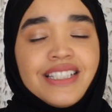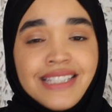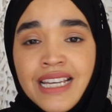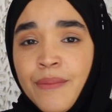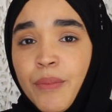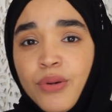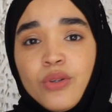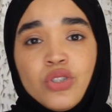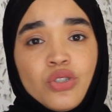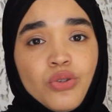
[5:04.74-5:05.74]
same
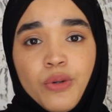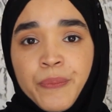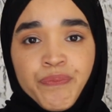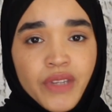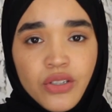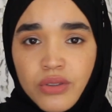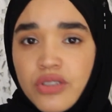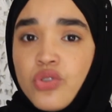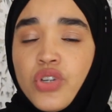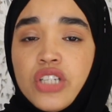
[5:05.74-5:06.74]
approach to a
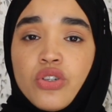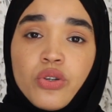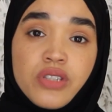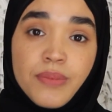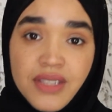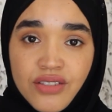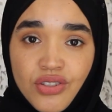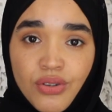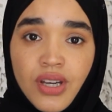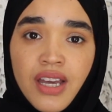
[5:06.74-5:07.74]
total stranger who's
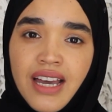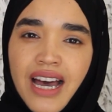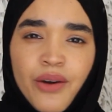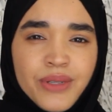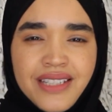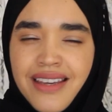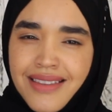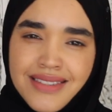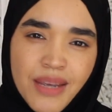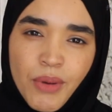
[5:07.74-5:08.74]
upset you. I would
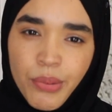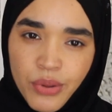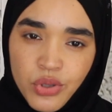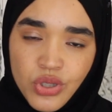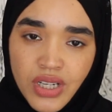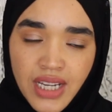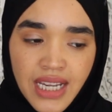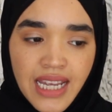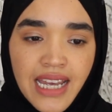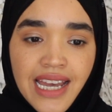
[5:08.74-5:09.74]
take the same approach.
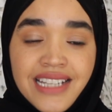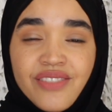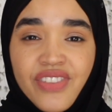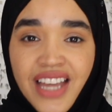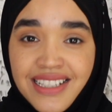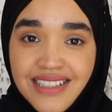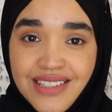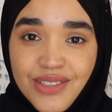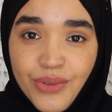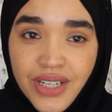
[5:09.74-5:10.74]
And if that
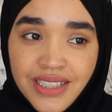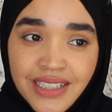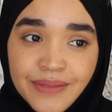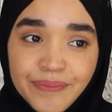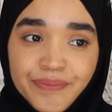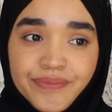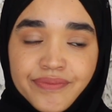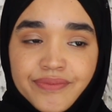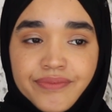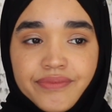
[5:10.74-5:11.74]
doesn't work,
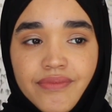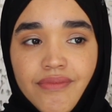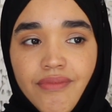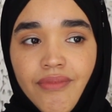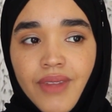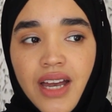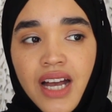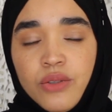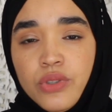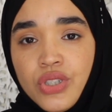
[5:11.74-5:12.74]

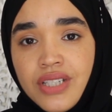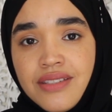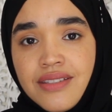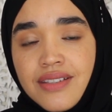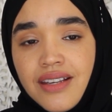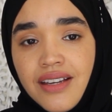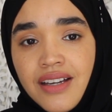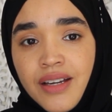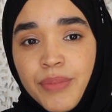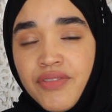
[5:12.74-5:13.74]
I would just
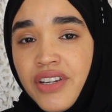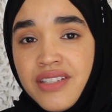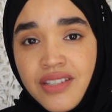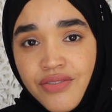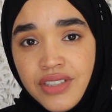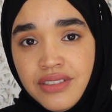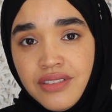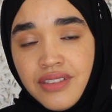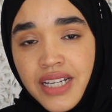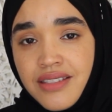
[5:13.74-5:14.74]
be very civil,
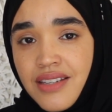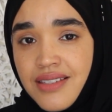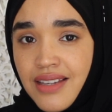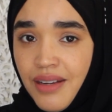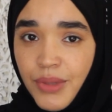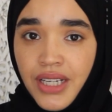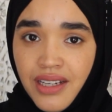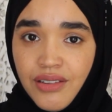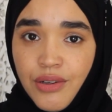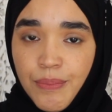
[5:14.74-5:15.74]
like say salam
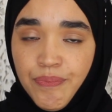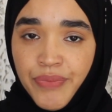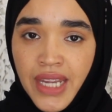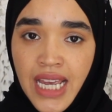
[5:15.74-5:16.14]
alaikum